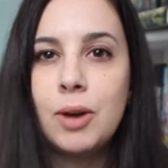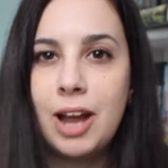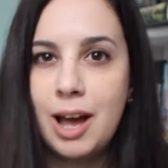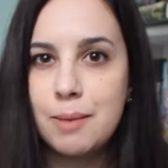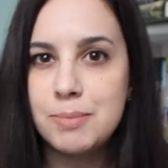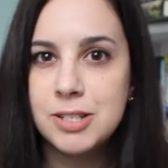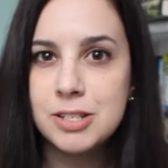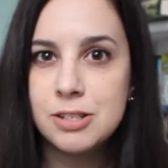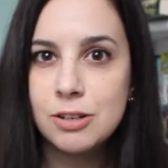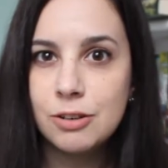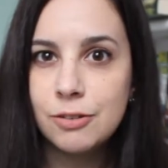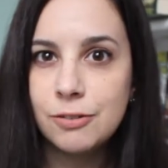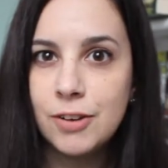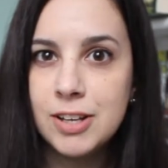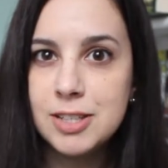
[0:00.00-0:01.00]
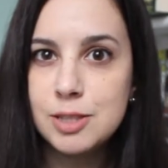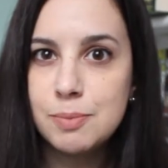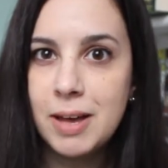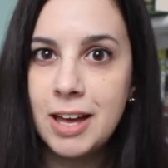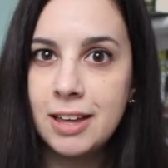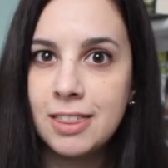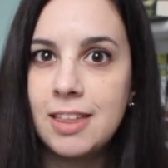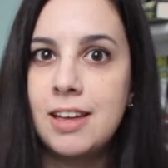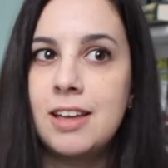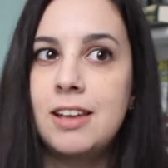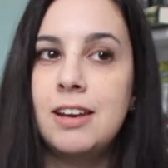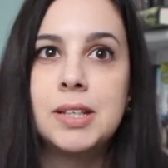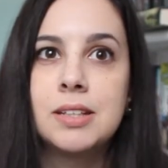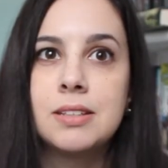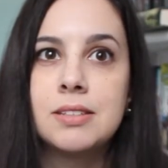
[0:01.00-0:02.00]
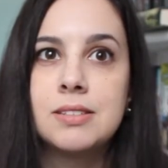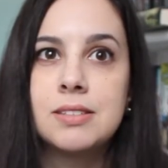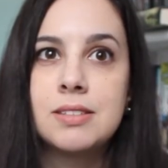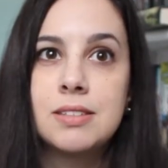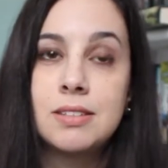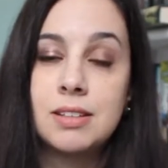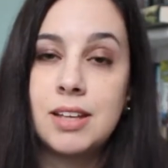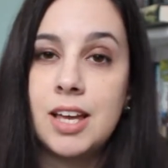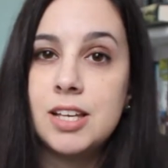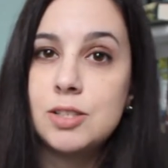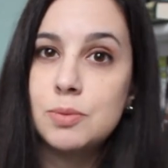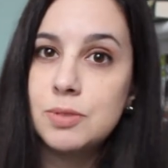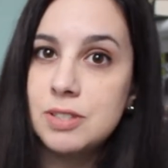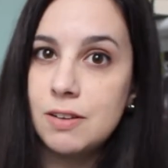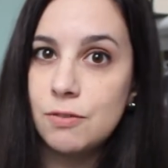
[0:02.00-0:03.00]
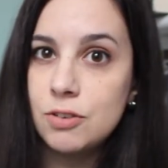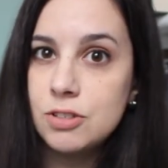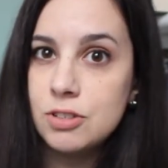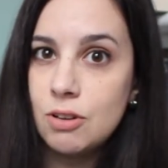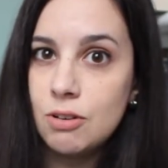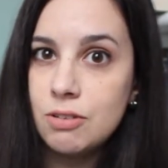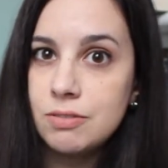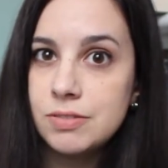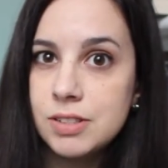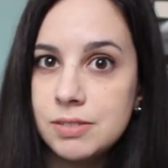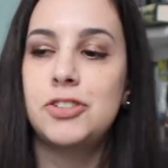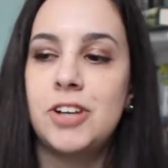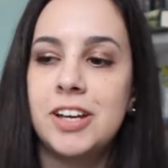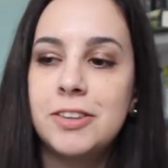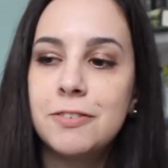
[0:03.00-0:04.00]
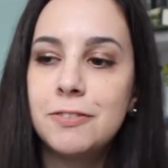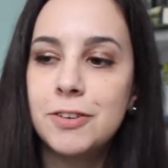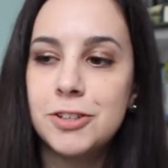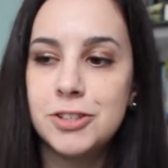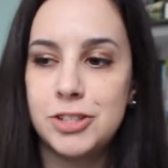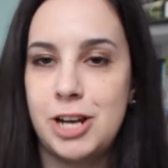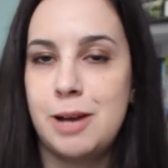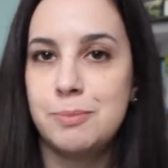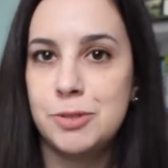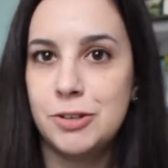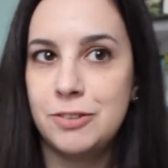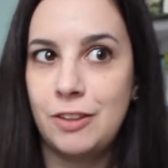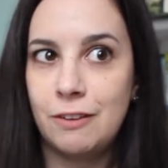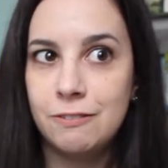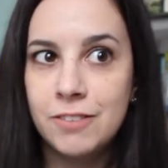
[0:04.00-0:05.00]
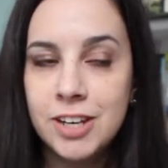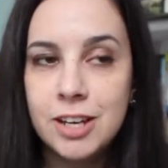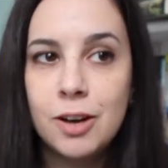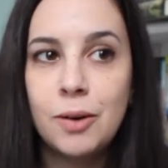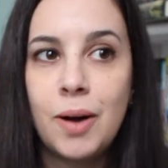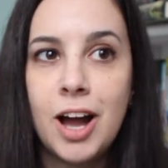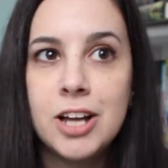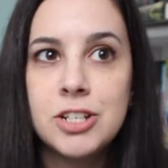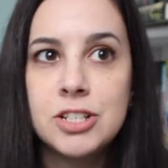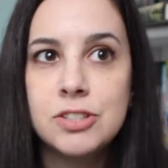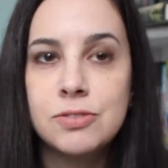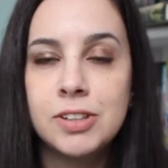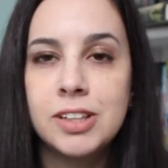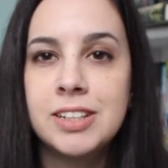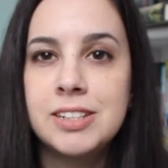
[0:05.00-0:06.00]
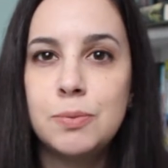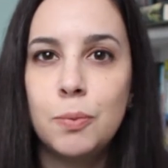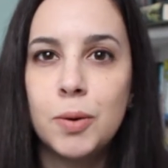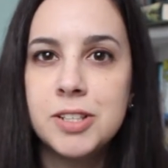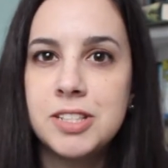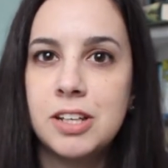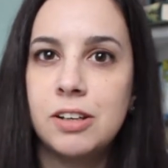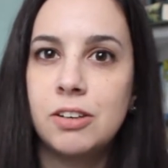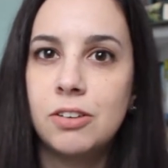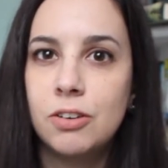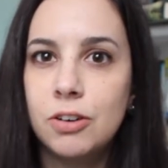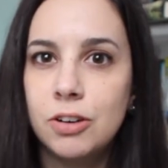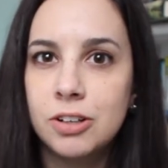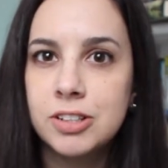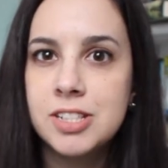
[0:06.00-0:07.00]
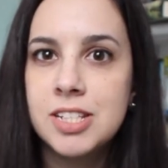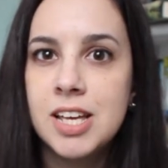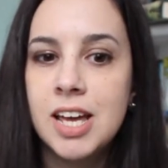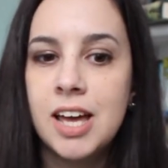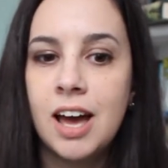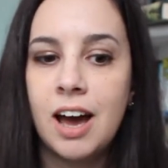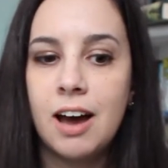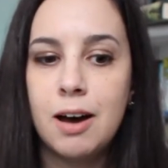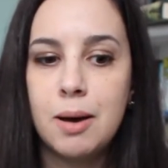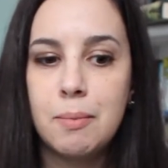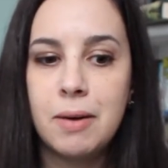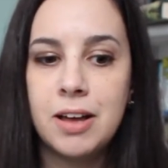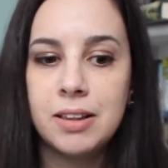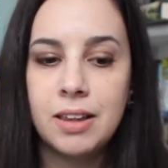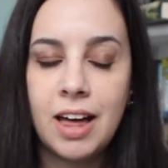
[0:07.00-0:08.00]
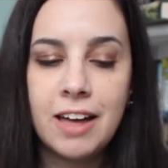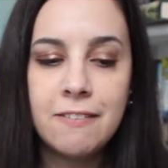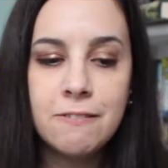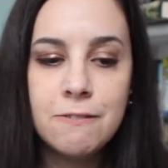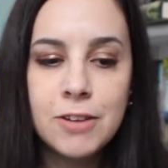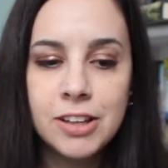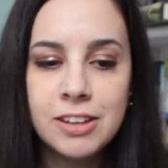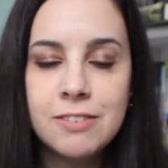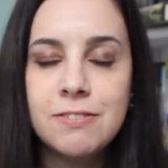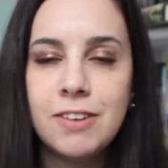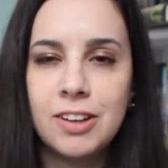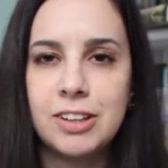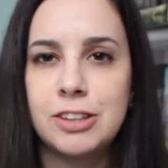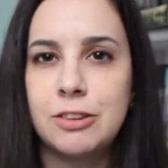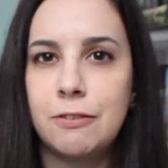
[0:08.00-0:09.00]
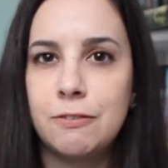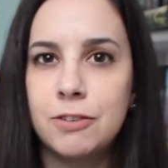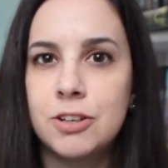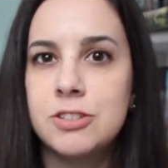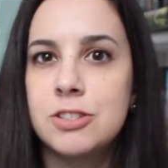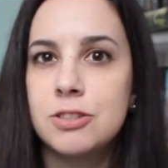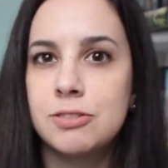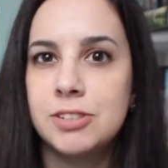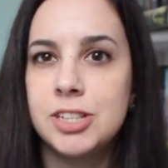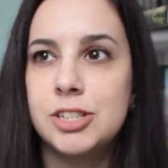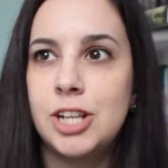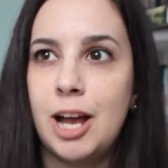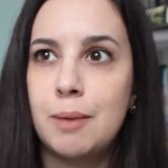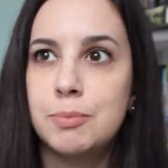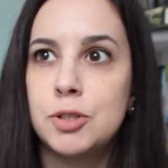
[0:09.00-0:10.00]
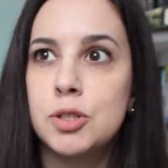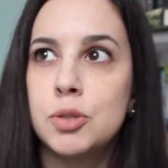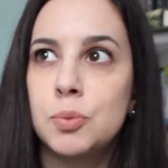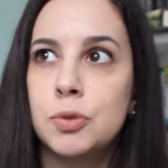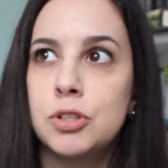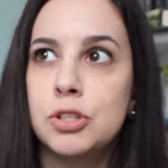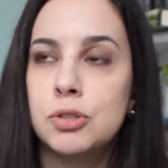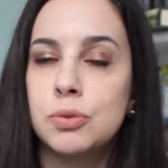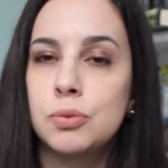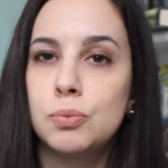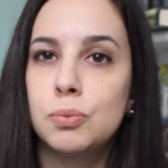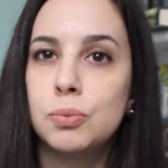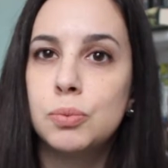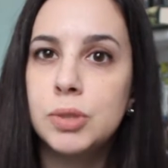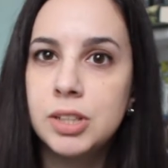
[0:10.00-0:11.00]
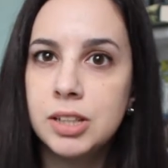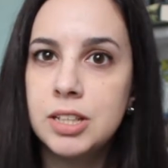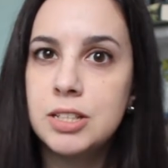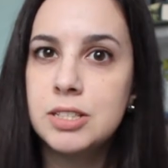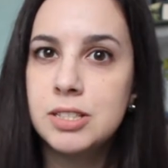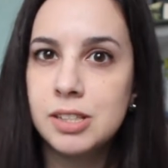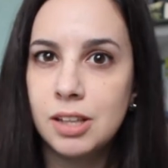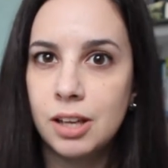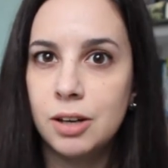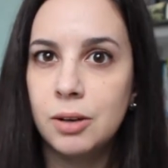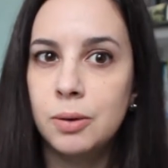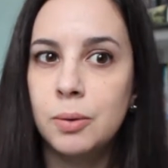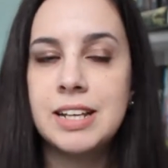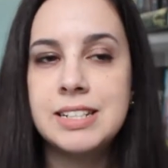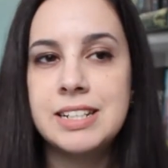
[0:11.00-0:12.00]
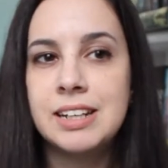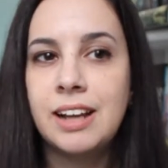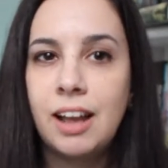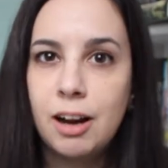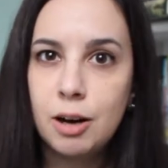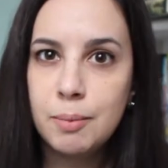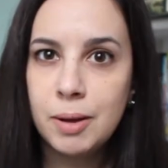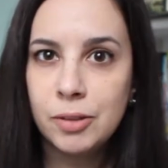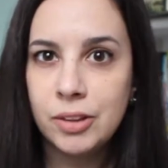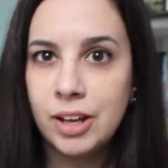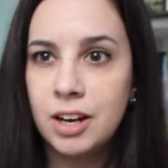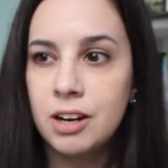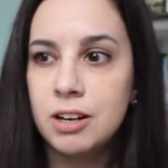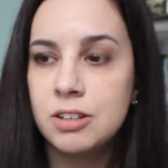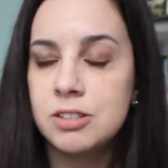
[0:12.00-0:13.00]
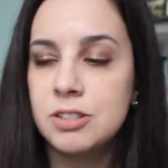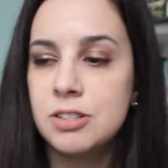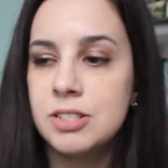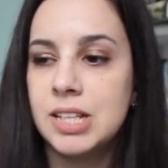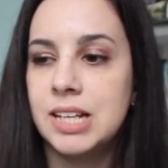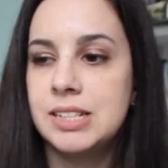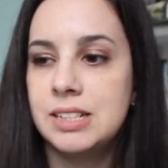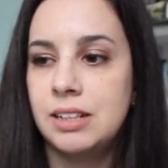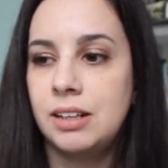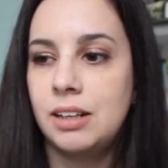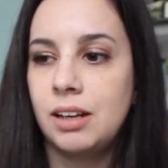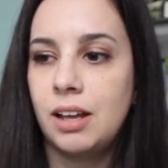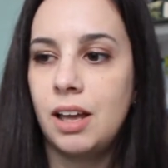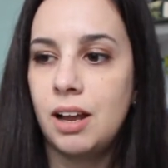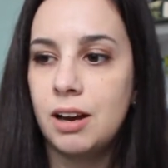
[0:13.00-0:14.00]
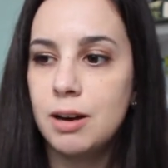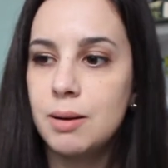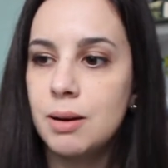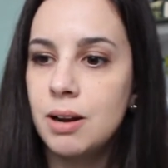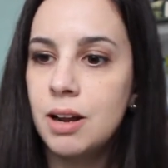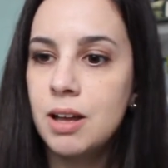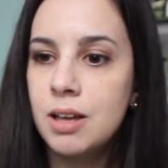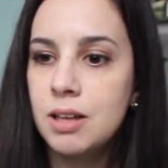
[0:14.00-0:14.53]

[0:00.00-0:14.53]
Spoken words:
what happened to her friends back then, because the case was never solved. I tried the first chapter in that video, I just really wasn't hooked. I really felt like the first 3 chapters were just really slow. I didn't care about the characters, I didn't care